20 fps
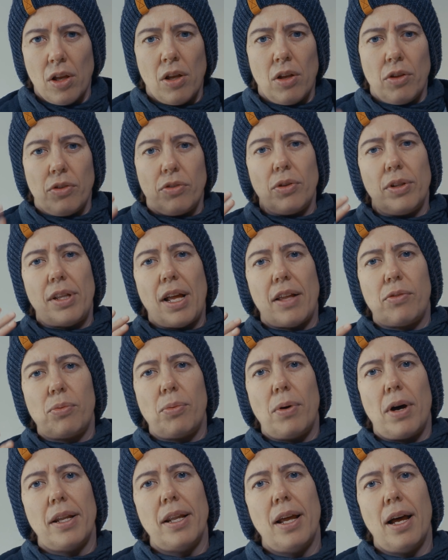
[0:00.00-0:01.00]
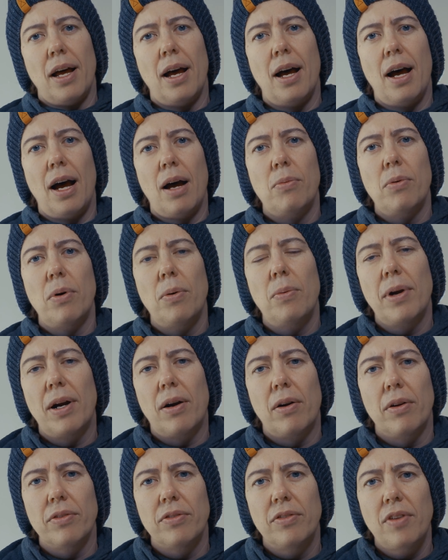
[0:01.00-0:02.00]
So that's what I will
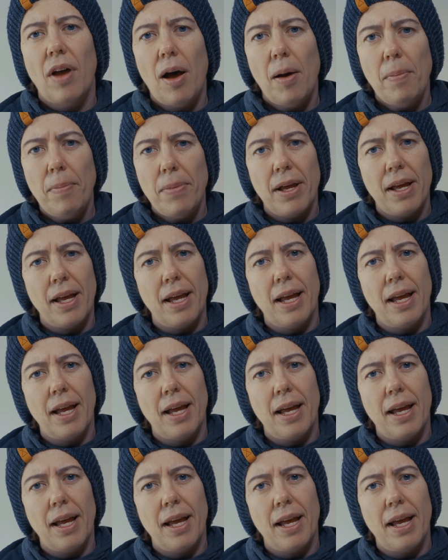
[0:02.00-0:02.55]
wear on top.